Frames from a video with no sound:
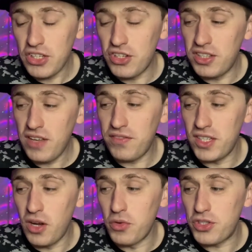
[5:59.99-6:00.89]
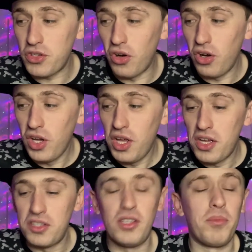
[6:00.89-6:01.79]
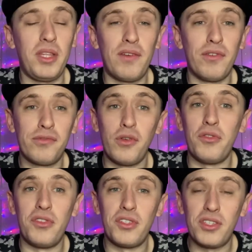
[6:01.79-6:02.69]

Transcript: You can definitely know it's got some of the other fruits